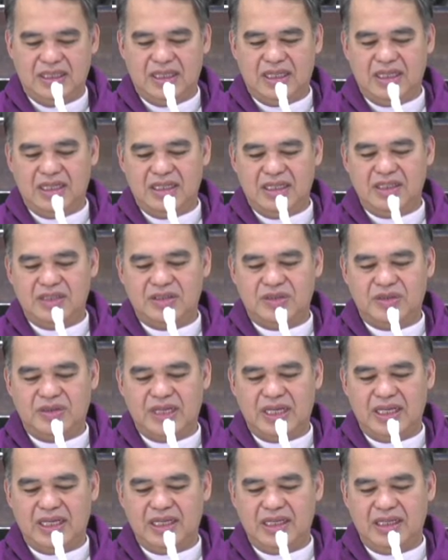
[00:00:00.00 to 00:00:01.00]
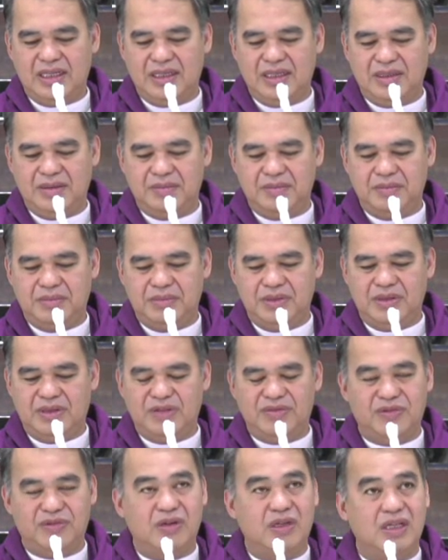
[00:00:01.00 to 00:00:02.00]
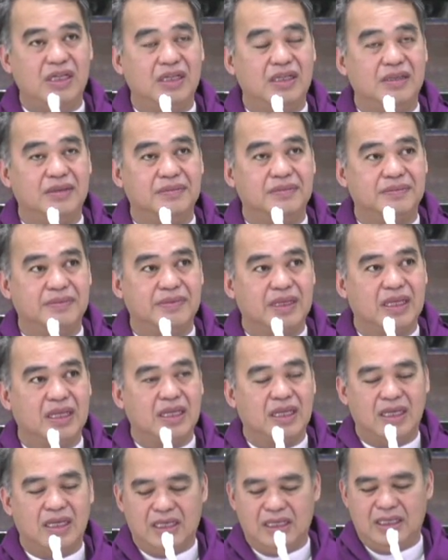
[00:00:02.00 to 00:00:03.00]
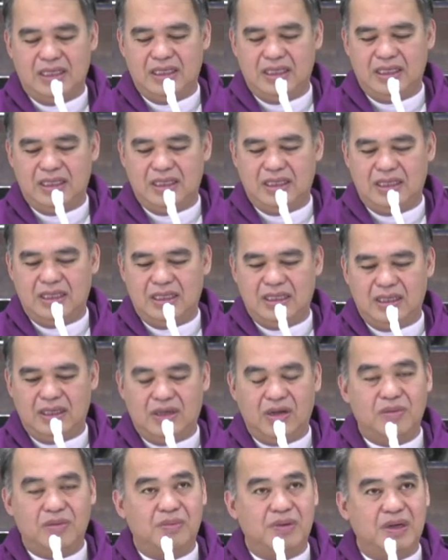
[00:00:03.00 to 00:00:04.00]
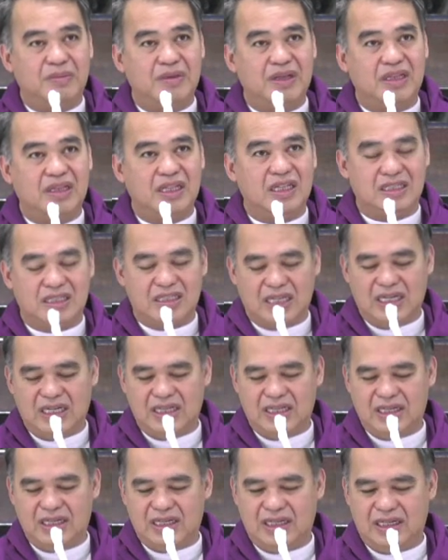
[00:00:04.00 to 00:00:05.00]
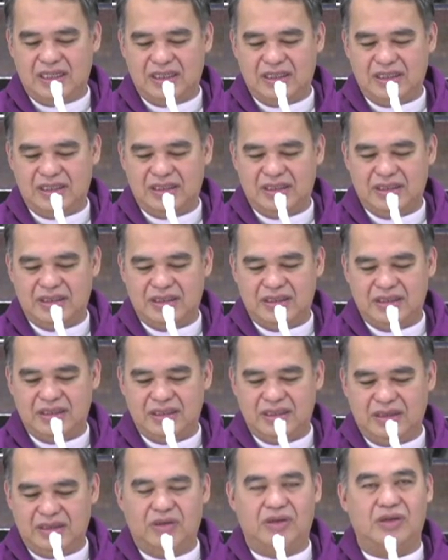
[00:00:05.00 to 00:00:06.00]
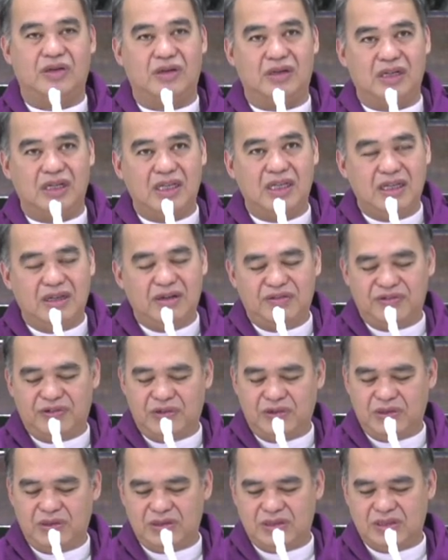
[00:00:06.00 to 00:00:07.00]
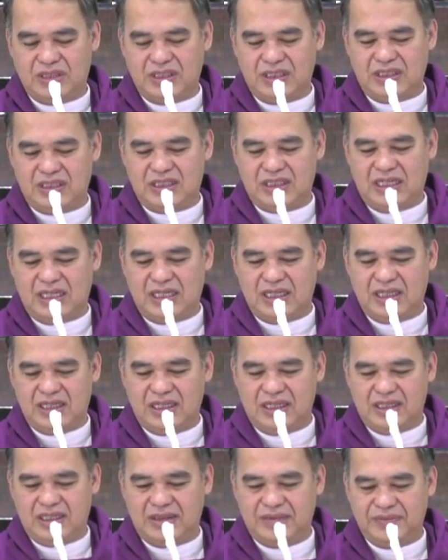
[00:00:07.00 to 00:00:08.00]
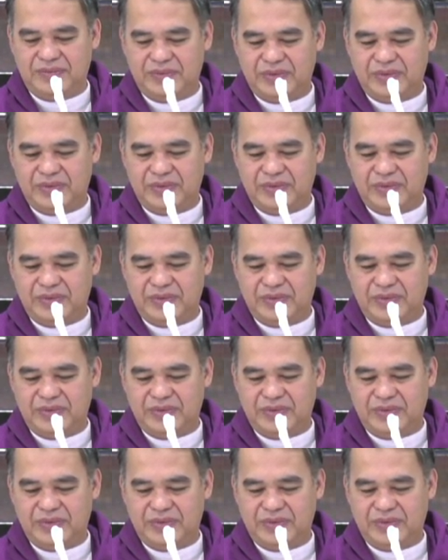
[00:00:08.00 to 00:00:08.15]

The readings today beautifully complement each other or reinforce each other.